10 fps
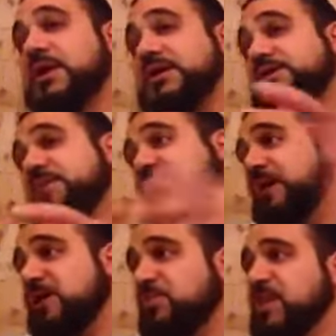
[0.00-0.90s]
is about
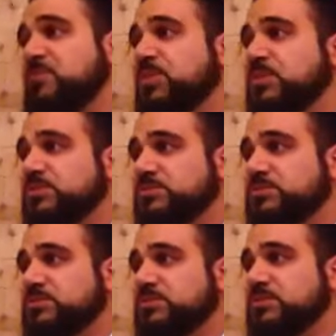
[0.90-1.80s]
other people.
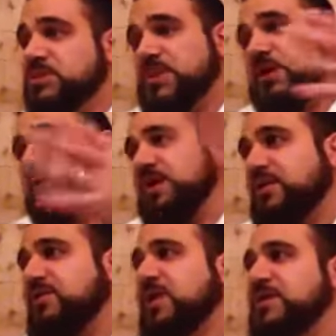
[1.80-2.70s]
It's about other
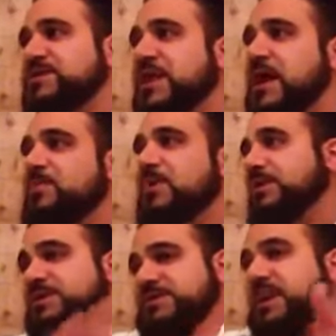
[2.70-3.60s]
things that
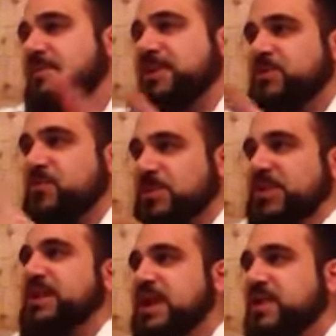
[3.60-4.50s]
happened. It's not about the people
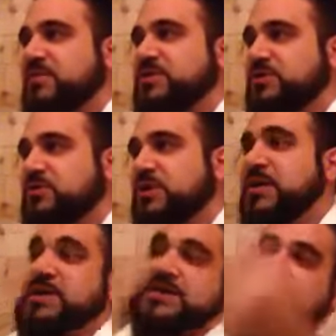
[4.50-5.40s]
that he gave it to.
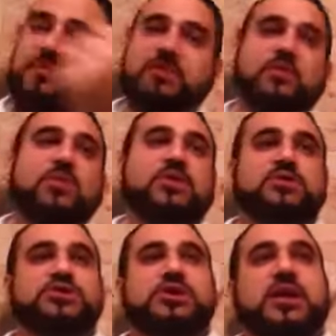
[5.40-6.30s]
Same thing with
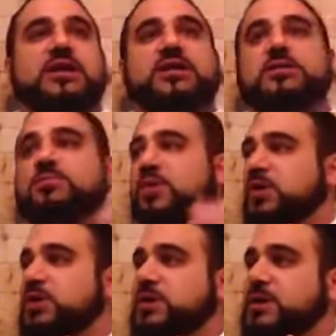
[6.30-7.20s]
Christianity. The
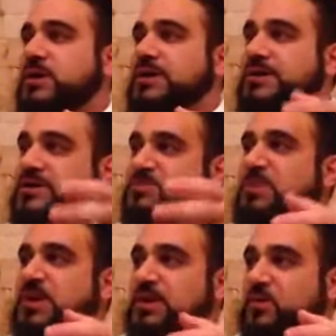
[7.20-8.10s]
book
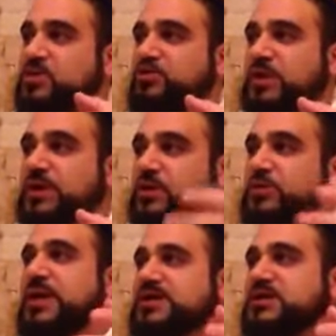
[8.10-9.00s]
that was written, the New
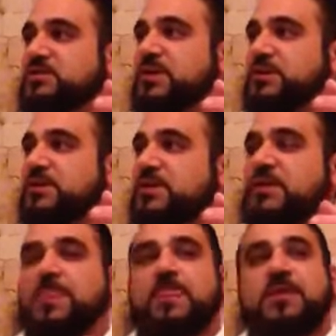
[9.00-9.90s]
Testament,
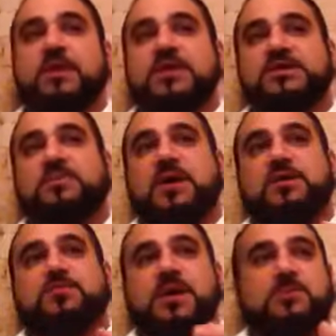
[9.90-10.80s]
is
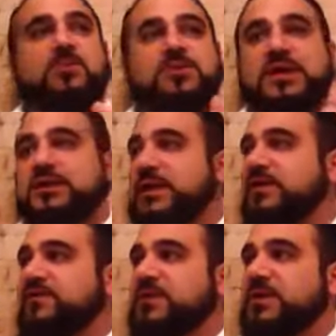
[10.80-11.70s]
about people that
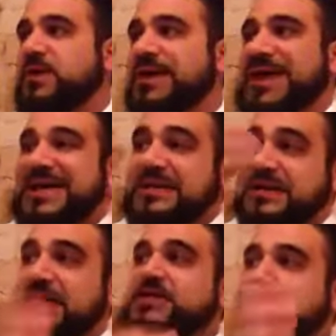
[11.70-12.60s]
lived at
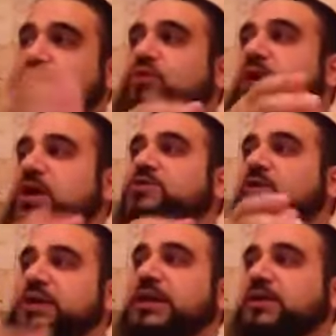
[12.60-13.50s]
least
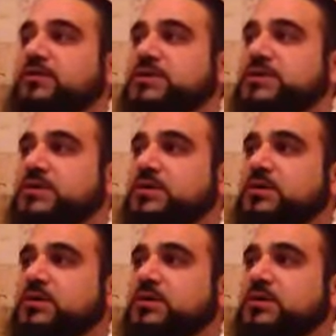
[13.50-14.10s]
300 years